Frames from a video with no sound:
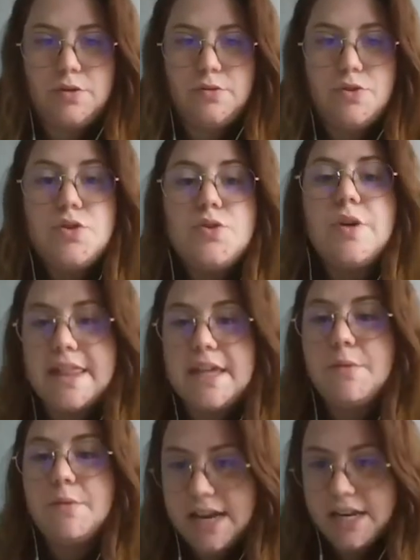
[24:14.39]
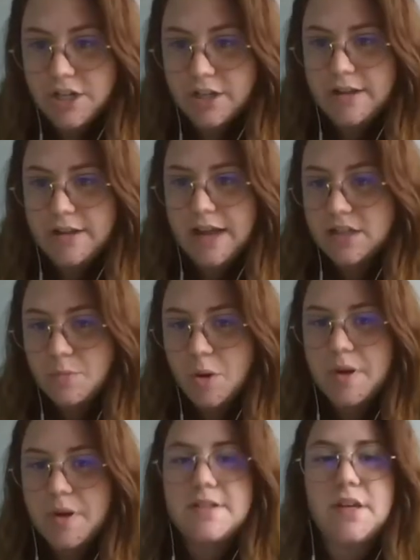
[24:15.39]
do any relation at
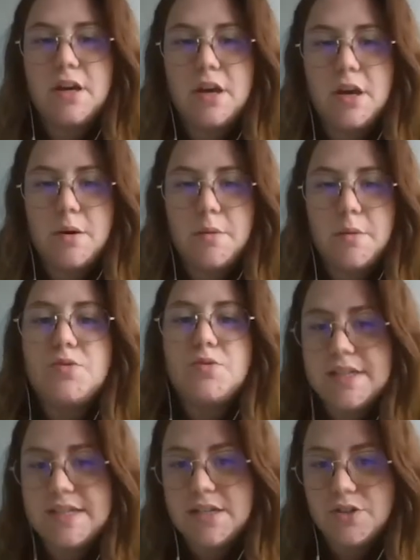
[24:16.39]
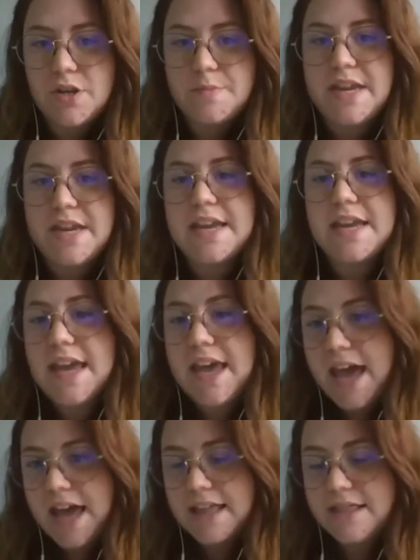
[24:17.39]
the moment between CO2
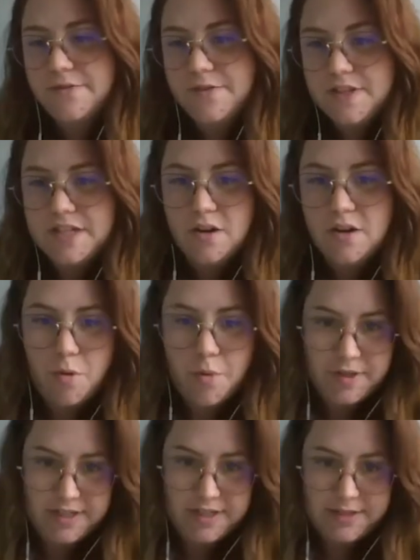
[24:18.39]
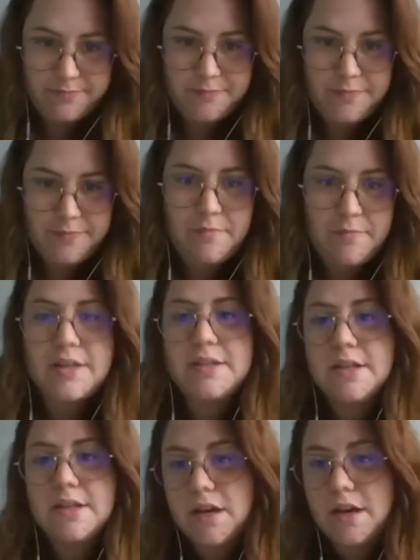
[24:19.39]
uptake and the physical properties.
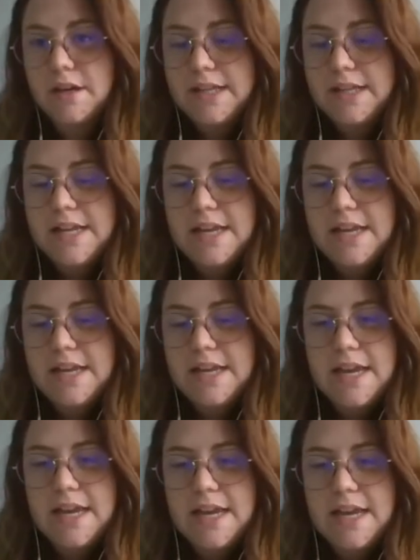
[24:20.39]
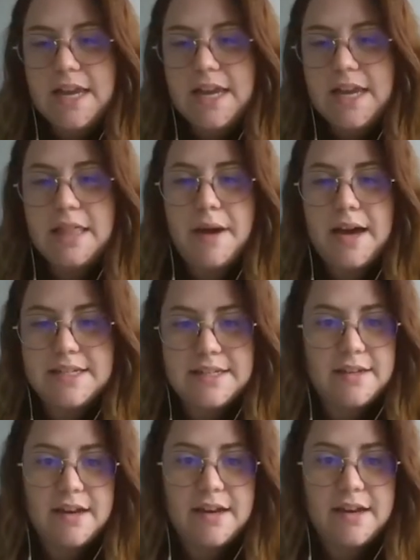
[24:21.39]
But in my thesis,
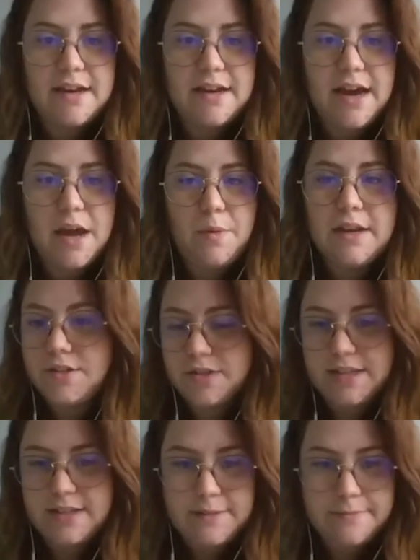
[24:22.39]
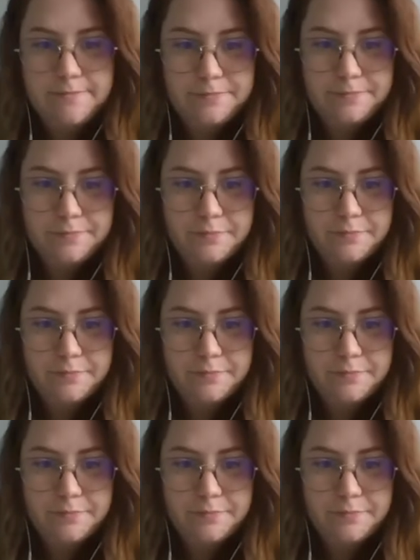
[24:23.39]
I will do that.